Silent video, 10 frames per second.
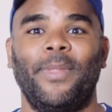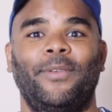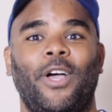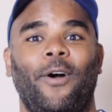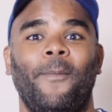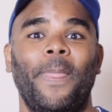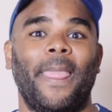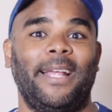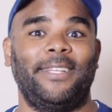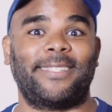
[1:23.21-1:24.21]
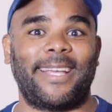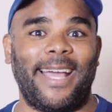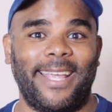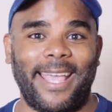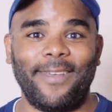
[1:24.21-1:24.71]
So, I just
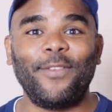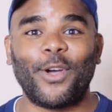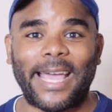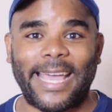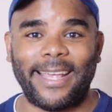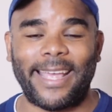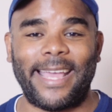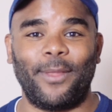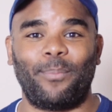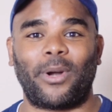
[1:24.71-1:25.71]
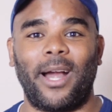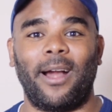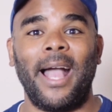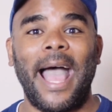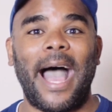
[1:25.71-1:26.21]
kind of gave you a hint in the
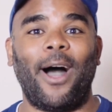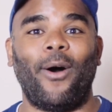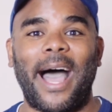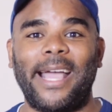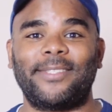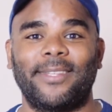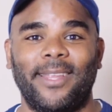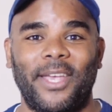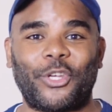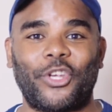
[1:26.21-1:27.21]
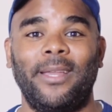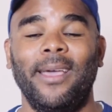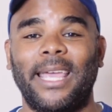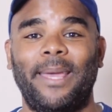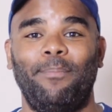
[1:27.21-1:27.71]
prayer how
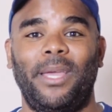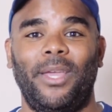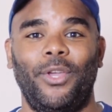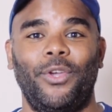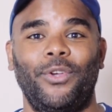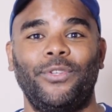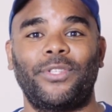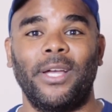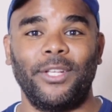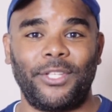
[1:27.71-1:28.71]
isolation can be used